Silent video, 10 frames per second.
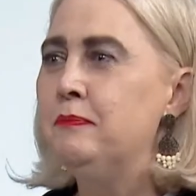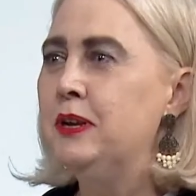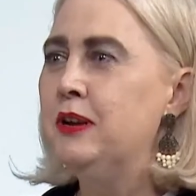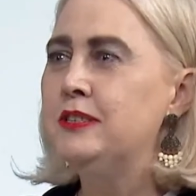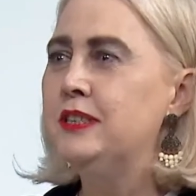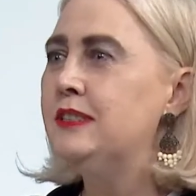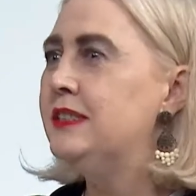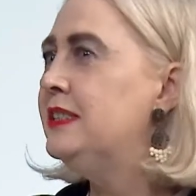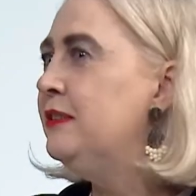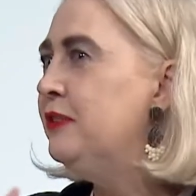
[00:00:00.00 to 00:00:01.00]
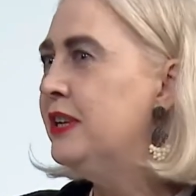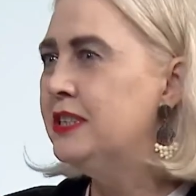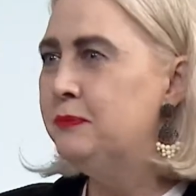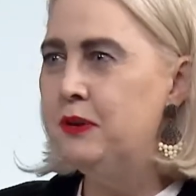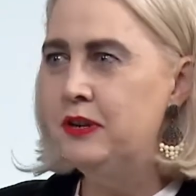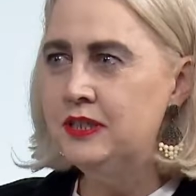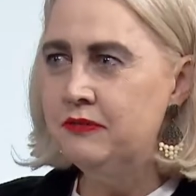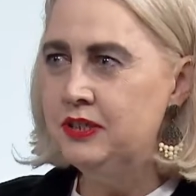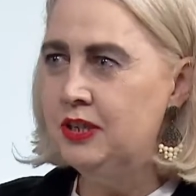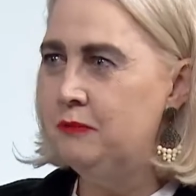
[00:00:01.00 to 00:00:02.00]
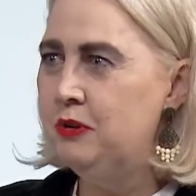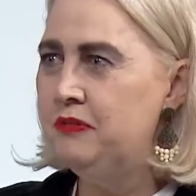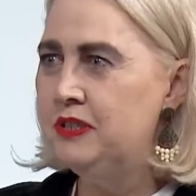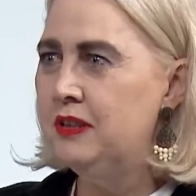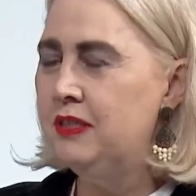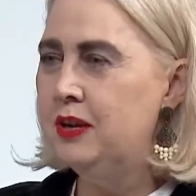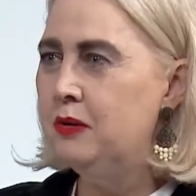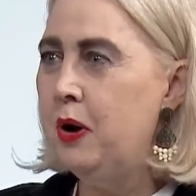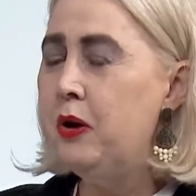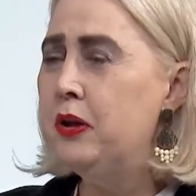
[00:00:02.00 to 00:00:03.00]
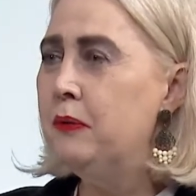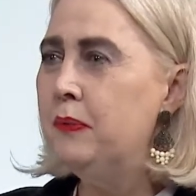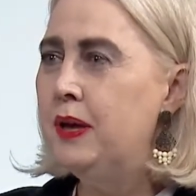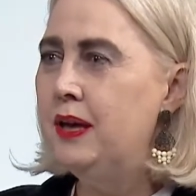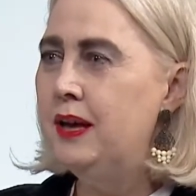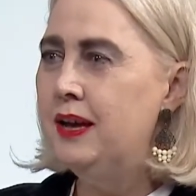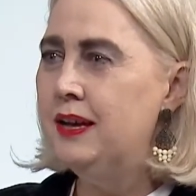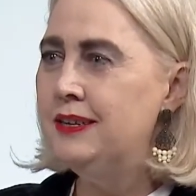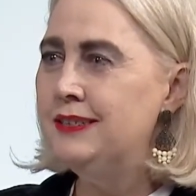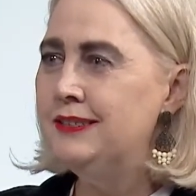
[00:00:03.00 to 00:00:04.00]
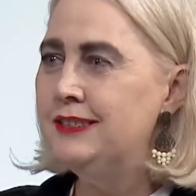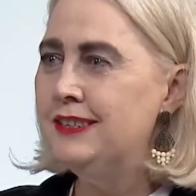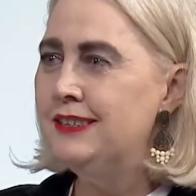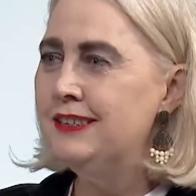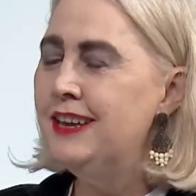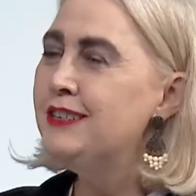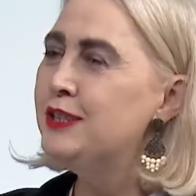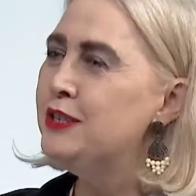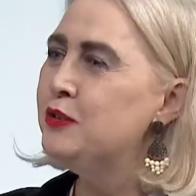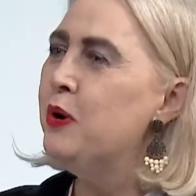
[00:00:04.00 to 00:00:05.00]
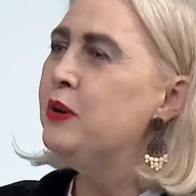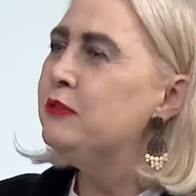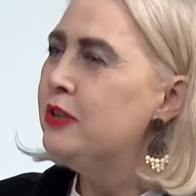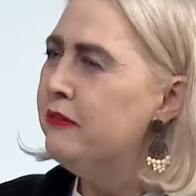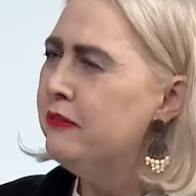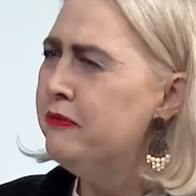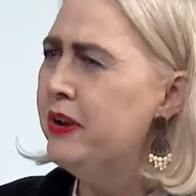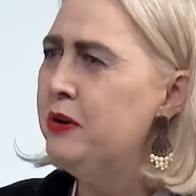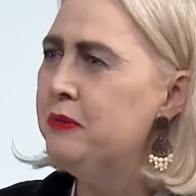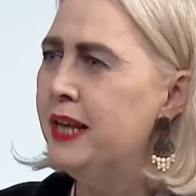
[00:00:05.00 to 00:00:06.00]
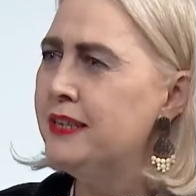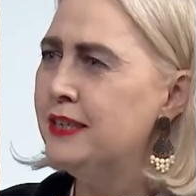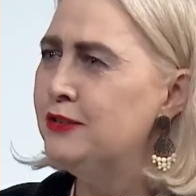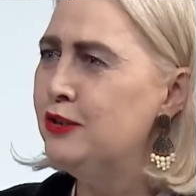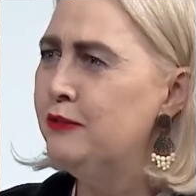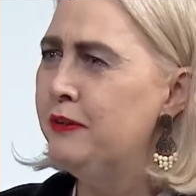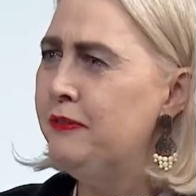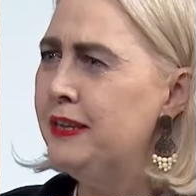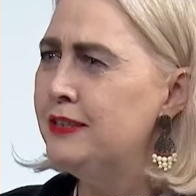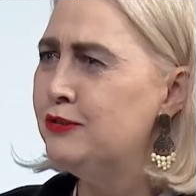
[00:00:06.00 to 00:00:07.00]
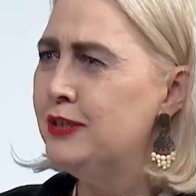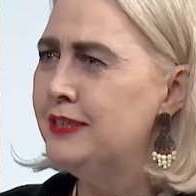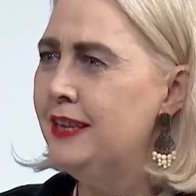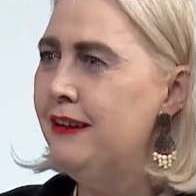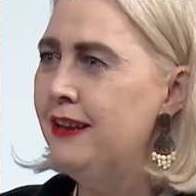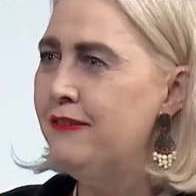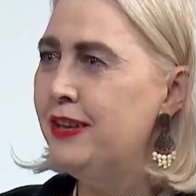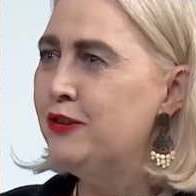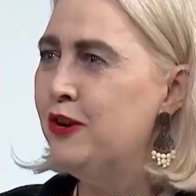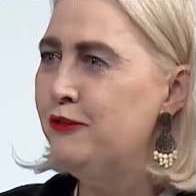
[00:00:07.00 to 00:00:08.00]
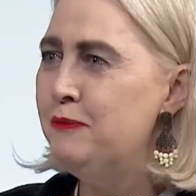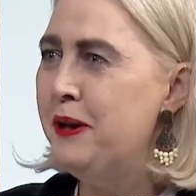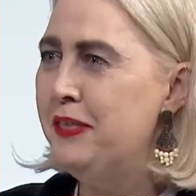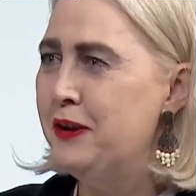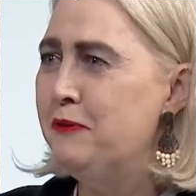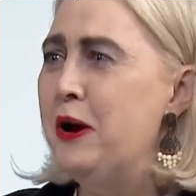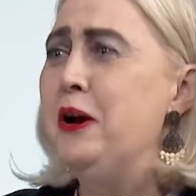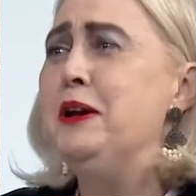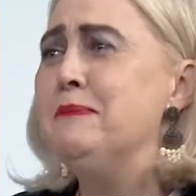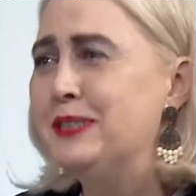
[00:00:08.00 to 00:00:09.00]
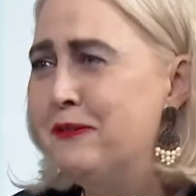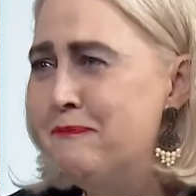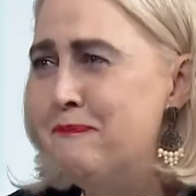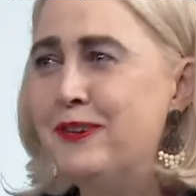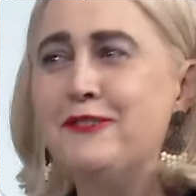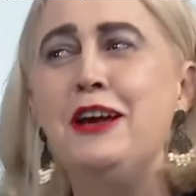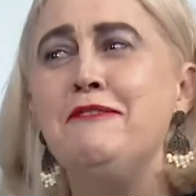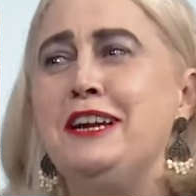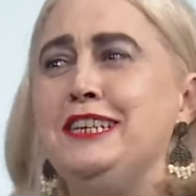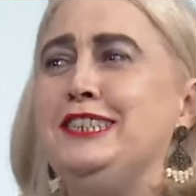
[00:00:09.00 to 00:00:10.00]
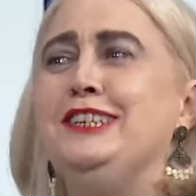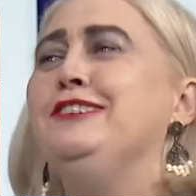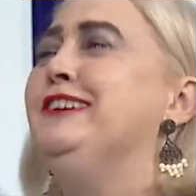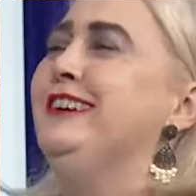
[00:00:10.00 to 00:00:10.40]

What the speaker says: because there's a different experience every time you visit the aquarium. And it's quite also very relaxing too. If you're feeling stressed out, having a coffee by the aquarium is a great way to chill.